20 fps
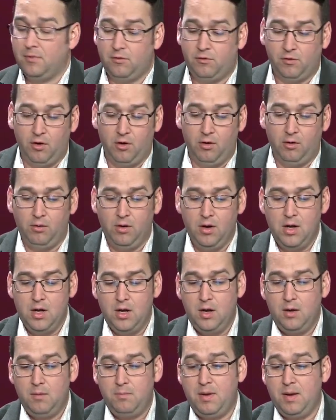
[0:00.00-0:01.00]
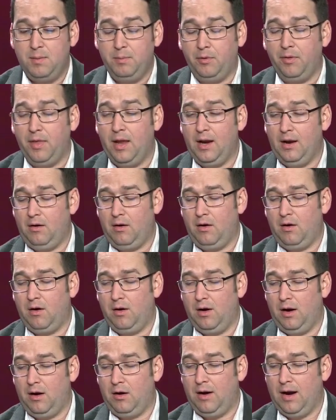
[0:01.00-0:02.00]
So people that
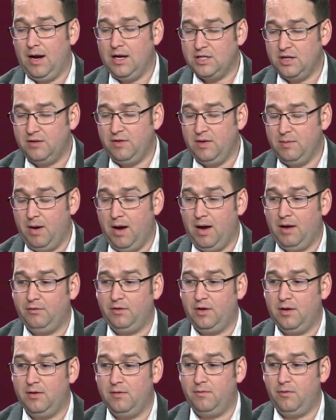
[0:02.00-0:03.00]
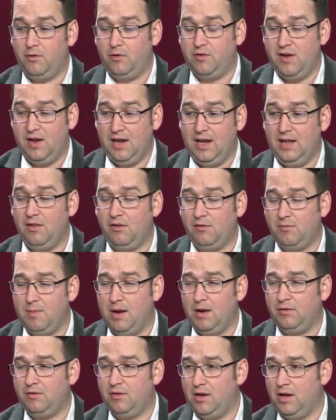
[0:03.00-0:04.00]
are HIV positive, they're taking this
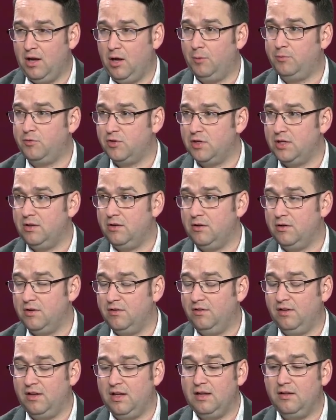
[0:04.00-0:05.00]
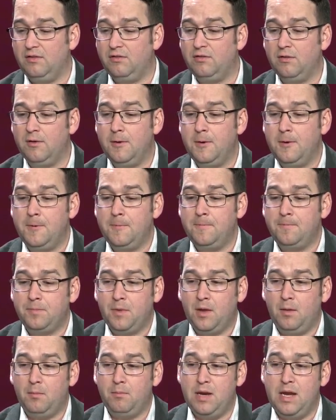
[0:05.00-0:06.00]
medicine to help treat their disease,
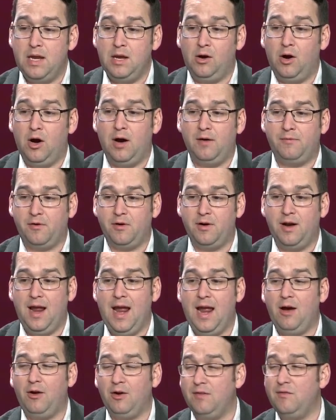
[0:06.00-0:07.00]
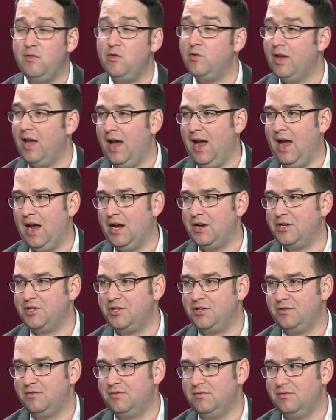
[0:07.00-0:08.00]
being offered, hey, I'll give you
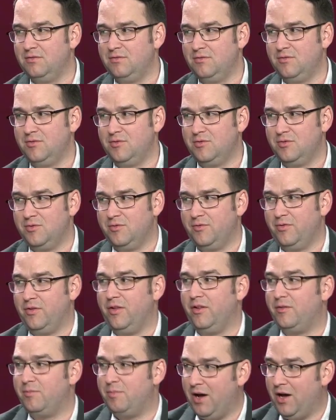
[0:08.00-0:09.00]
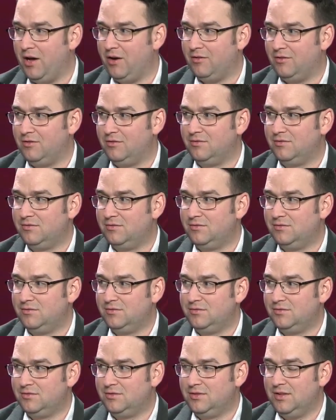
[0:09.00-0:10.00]
cash for this bottle.
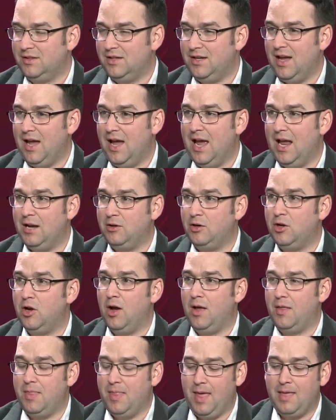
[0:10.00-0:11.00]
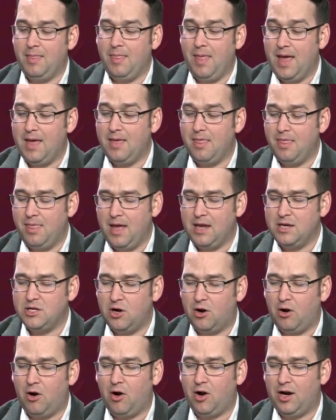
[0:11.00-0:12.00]
And they
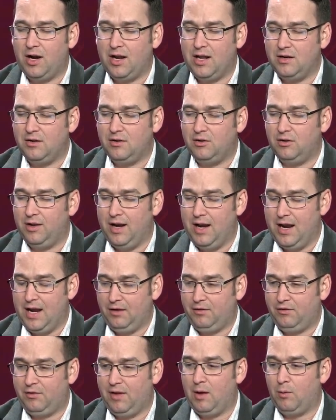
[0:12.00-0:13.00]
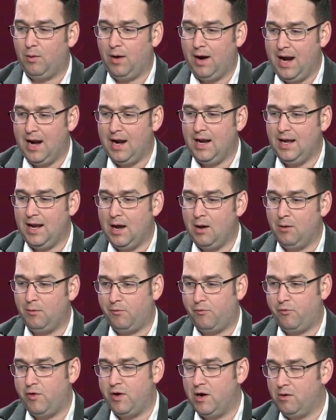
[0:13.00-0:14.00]
targeted clinics that were handing out
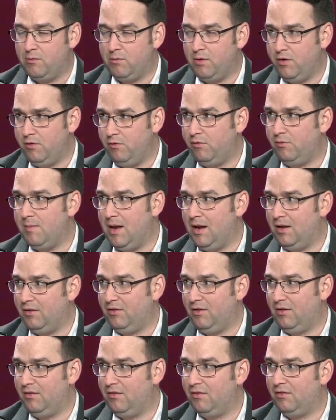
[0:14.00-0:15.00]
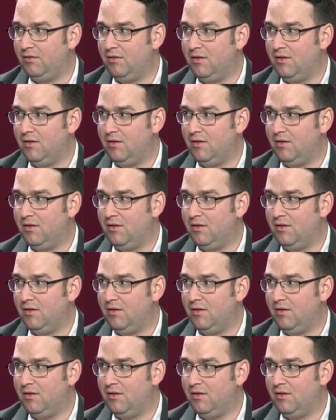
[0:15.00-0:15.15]
free or reduced medicines